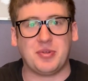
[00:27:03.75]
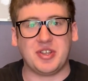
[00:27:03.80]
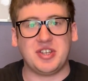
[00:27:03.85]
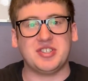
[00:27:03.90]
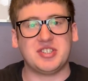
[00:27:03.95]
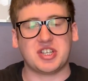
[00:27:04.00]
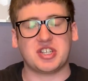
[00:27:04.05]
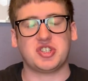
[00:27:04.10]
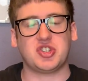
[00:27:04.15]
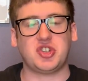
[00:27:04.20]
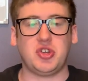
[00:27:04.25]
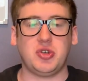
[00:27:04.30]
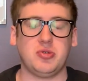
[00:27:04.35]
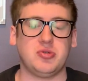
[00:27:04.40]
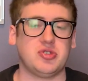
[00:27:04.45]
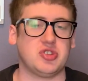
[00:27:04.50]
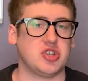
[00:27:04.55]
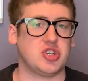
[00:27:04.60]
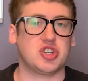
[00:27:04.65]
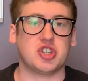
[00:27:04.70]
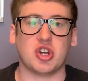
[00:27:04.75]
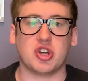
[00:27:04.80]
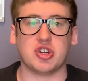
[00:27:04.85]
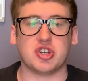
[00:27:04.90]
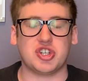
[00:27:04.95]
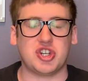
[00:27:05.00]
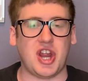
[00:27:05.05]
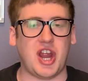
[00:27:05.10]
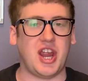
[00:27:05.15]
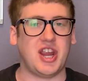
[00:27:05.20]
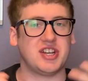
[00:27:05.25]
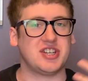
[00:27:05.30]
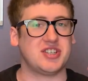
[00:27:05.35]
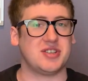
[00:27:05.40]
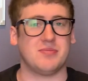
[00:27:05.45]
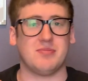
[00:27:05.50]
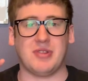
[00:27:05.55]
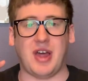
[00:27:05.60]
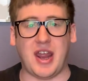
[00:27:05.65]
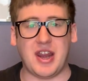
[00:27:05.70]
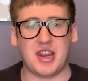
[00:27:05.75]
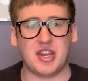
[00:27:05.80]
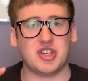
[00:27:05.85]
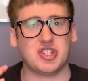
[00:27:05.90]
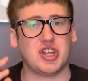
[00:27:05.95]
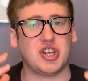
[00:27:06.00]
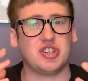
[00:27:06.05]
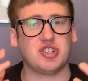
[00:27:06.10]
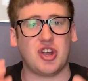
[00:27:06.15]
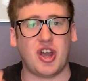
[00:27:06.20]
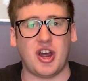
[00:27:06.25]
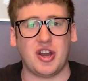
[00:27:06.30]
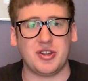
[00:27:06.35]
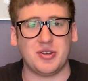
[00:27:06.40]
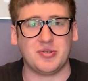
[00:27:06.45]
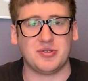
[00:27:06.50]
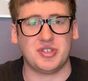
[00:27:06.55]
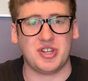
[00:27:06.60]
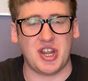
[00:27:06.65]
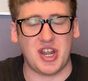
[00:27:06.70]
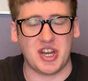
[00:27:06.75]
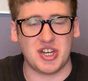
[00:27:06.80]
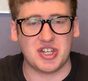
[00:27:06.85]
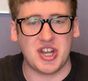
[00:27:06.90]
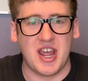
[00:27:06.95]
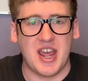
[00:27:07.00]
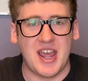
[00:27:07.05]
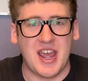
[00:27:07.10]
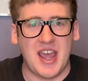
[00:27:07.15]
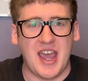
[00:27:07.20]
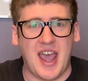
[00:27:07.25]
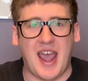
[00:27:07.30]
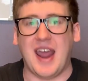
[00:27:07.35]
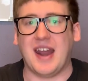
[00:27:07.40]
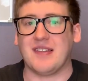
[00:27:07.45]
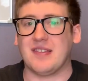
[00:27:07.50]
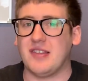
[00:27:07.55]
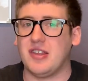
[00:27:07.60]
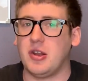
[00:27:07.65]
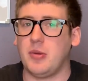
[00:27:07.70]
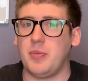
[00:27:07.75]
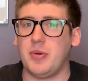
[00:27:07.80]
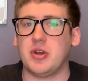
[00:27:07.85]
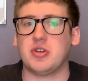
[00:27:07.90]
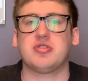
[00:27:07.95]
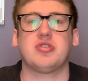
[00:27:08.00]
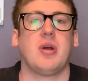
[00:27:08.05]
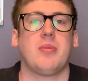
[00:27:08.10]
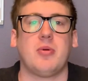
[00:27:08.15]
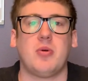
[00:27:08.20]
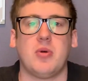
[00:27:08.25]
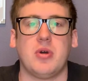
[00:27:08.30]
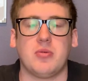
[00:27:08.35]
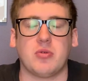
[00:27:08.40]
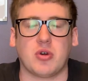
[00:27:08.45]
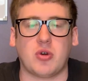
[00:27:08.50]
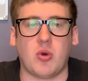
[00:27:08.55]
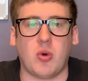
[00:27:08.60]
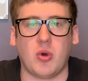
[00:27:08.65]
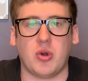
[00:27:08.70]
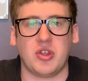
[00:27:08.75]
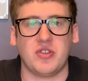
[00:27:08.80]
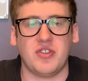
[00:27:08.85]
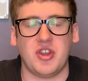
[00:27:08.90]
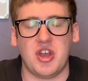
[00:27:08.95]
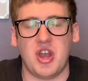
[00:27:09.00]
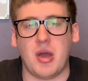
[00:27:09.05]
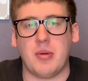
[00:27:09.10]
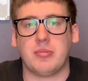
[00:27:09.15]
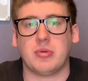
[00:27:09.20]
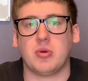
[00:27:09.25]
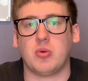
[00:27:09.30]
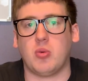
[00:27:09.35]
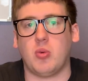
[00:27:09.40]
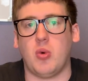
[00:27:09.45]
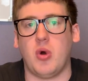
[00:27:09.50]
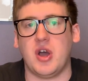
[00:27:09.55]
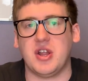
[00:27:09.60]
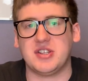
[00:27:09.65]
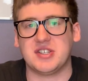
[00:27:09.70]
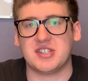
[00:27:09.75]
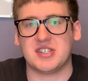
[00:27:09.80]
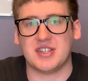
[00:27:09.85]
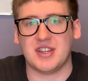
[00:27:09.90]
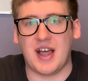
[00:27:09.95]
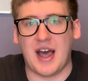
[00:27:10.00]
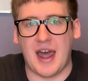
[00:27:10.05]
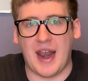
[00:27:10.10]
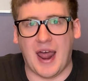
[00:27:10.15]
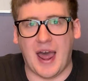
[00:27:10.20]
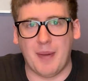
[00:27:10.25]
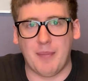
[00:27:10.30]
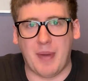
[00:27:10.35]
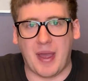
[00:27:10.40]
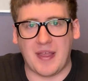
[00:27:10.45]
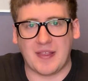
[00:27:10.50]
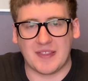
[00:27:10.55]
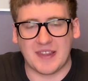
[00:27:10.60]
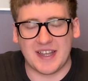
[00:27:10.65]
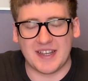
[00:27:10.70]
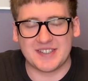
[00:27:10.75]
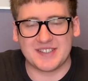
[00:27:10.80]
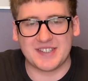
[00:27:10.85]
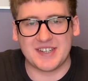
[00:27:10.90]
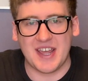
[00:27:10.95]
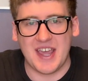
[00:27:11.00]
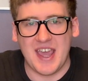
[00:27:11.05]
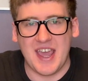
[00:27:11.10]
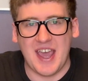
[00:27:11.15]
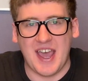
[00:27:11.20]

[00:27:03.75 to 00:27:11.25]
Please excuse the shirt change, some lighting change, audio change. I had a little bit of trouble when recording the number one slot on my list.